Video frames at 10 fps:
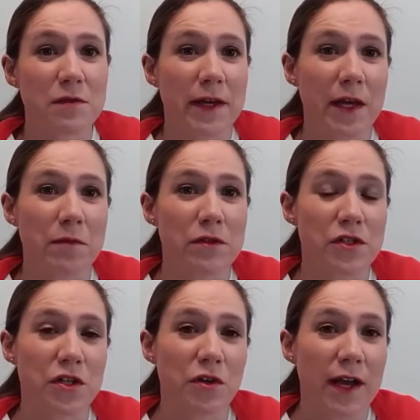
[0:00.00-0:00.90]
to be able
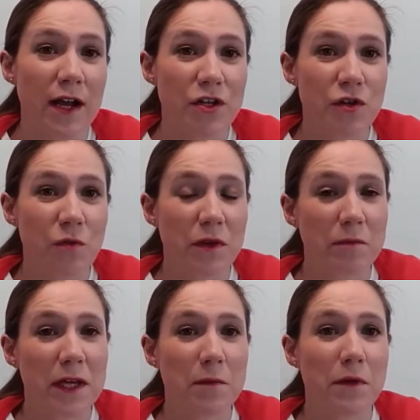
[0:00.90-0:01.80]
to catch up
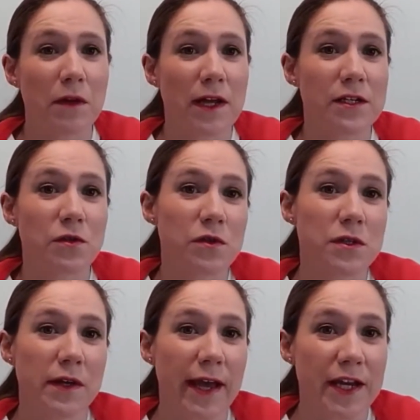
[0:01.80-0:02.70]
with people and to
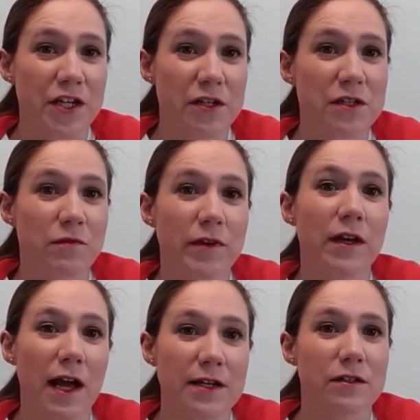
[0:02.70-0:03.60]
also engage in some
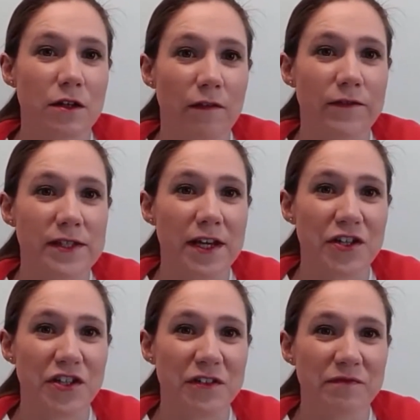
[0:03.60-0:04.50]
real adult
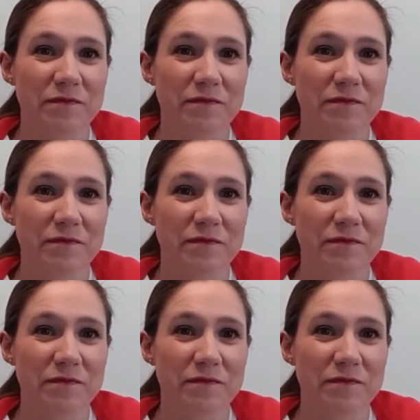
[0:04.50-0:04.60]
conversation.